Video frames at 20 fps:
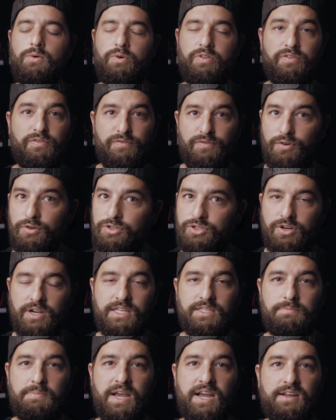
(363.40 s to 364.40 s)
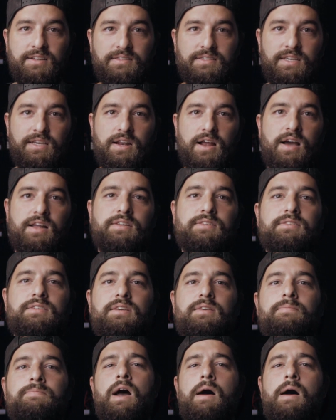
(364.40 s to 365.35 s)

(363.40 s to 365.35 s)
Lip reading: with full transparency and honesty.